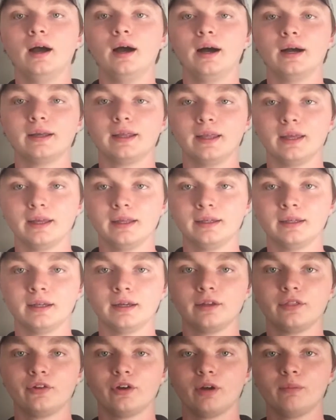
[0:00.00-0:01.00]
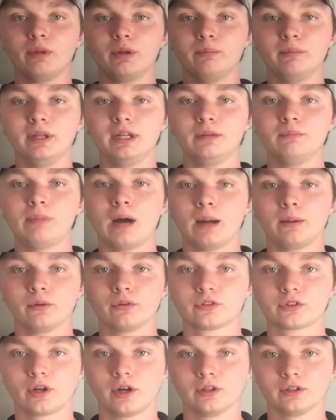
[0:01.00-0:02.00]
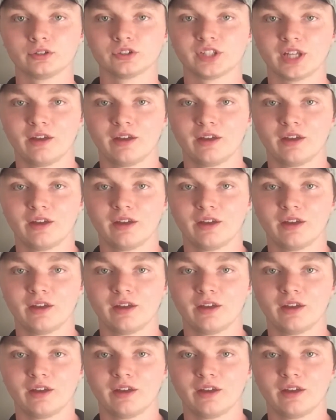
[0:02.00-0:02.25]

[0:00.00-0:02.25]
Again, there have been many Bible scholars